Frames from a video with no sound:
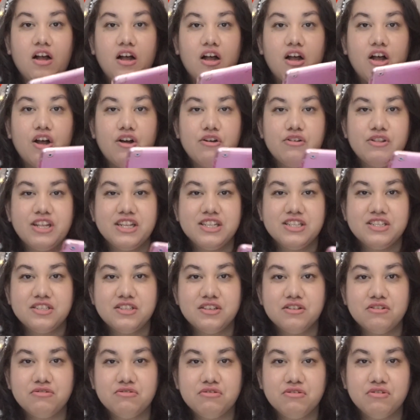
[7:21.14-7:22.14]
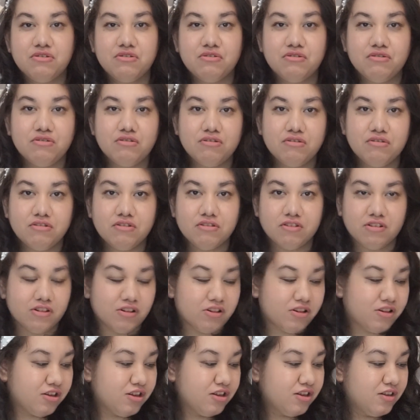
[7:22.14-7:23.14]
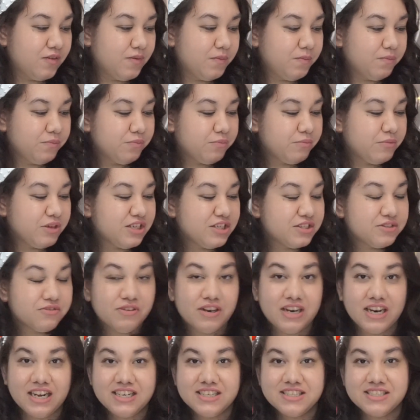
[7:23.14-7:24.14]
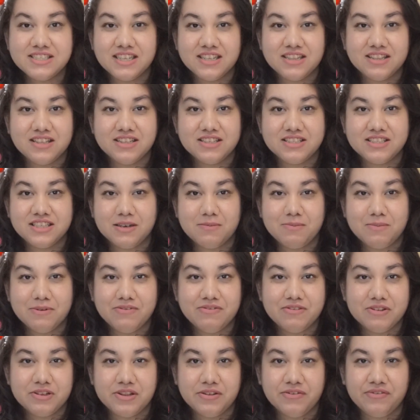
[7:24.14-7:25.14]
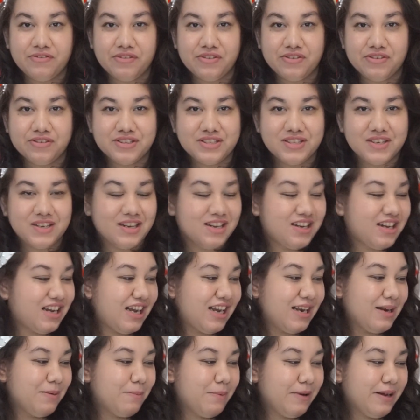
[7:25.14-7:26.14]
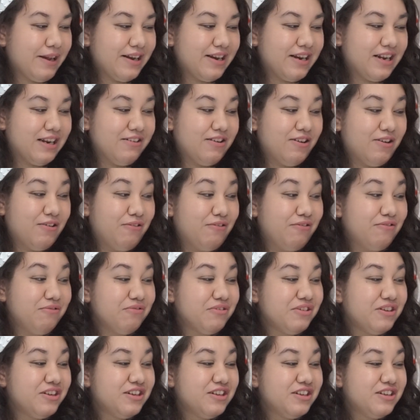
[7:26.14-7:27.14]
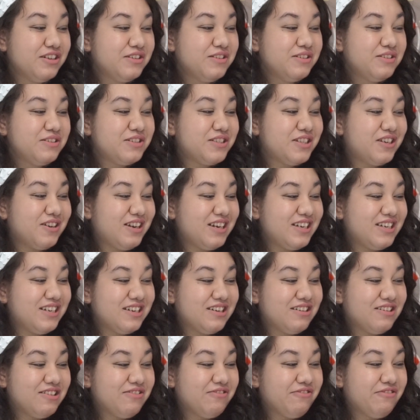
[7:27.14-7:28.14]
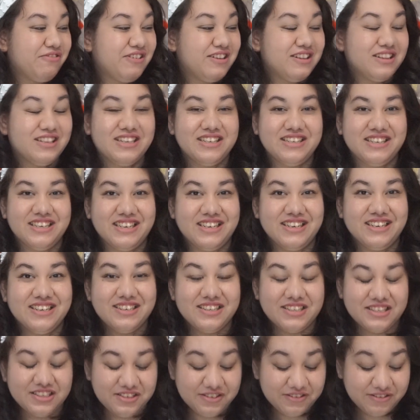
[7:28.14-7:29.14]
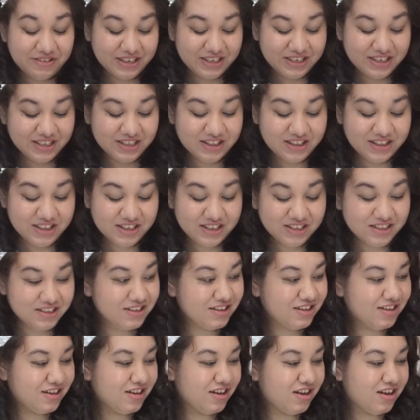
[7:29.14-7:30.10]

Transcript: Oh, that's so cool. Because when I set this up, it was the first iPad I owned, so I didn't really need to do anything.